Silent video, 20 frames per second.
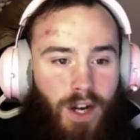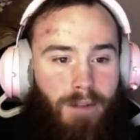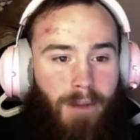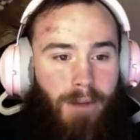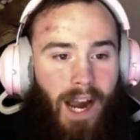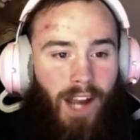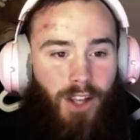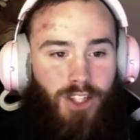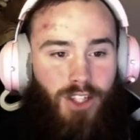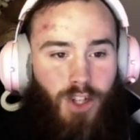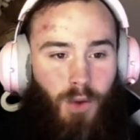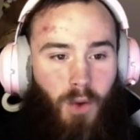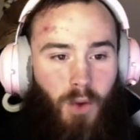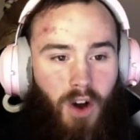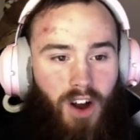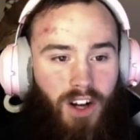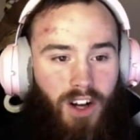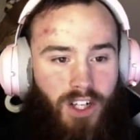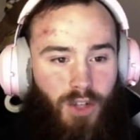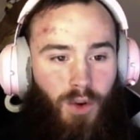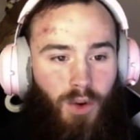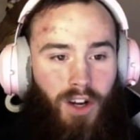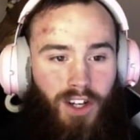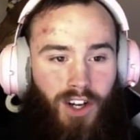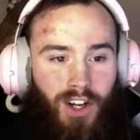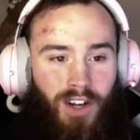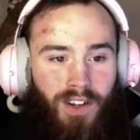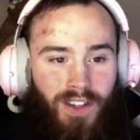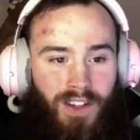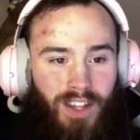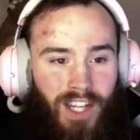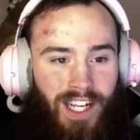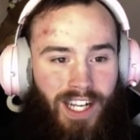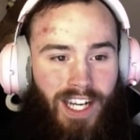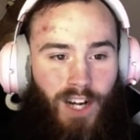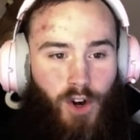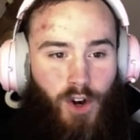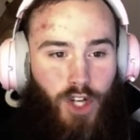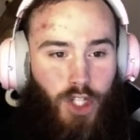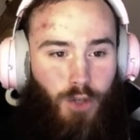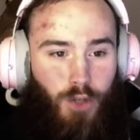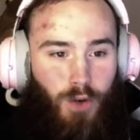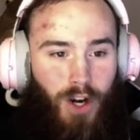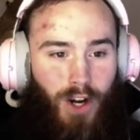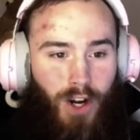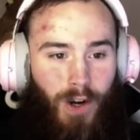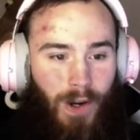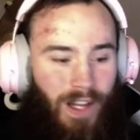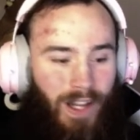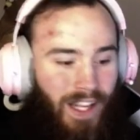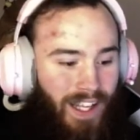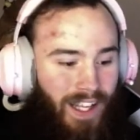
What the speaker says: miles to walk to the nearest road,